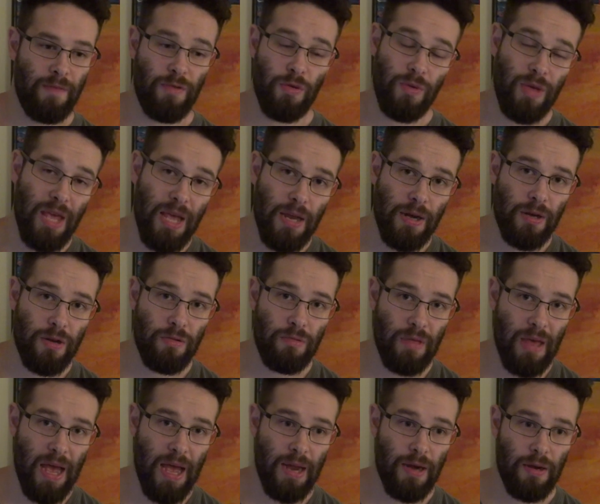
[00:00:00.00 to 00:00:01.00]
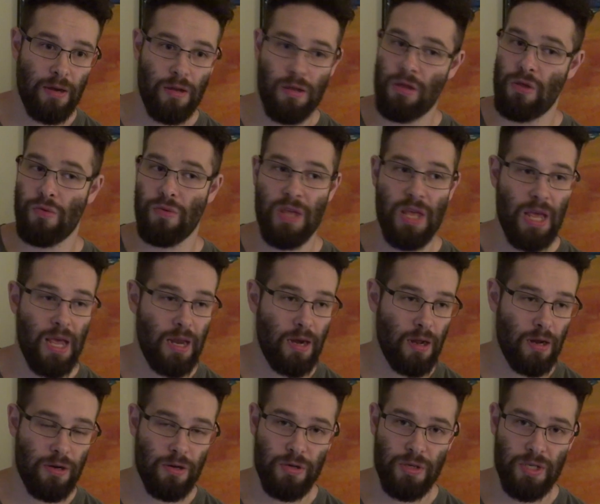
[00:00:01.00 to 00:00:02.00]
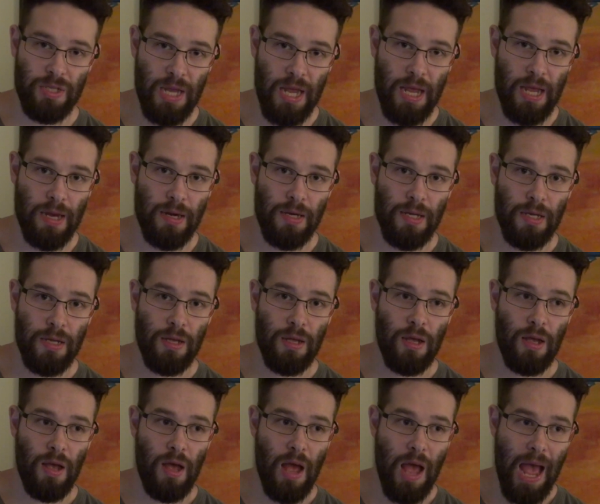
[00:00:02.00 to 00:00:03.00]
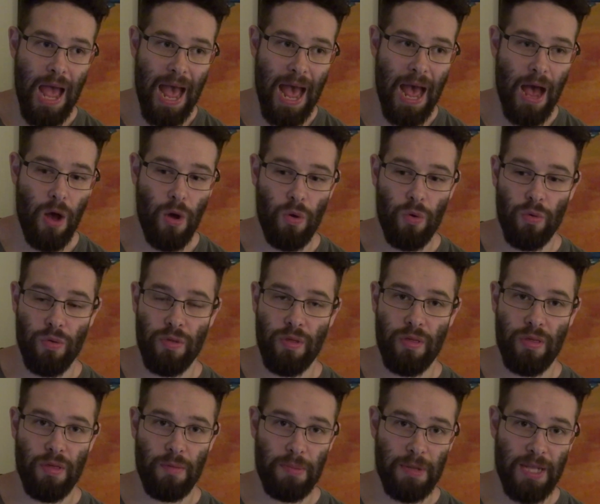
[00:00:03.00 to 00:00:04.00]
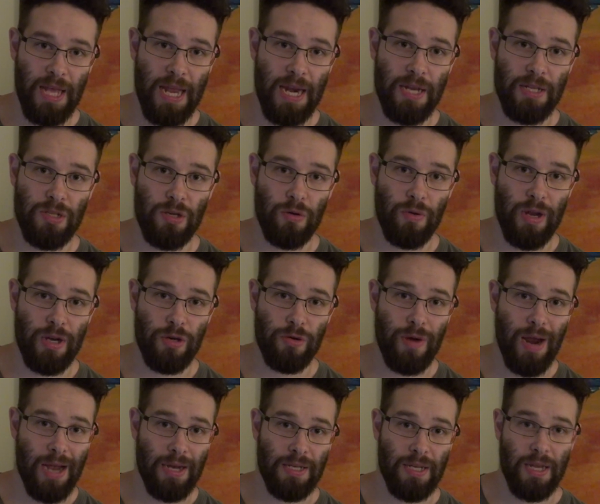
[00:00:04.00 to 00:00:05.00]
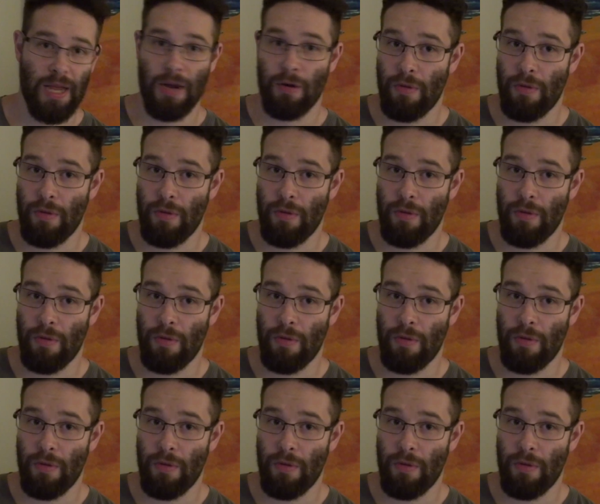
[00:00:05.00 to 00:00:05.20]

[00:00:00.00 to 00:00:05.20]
If you can't do that, you can't understand how the planets are interacting.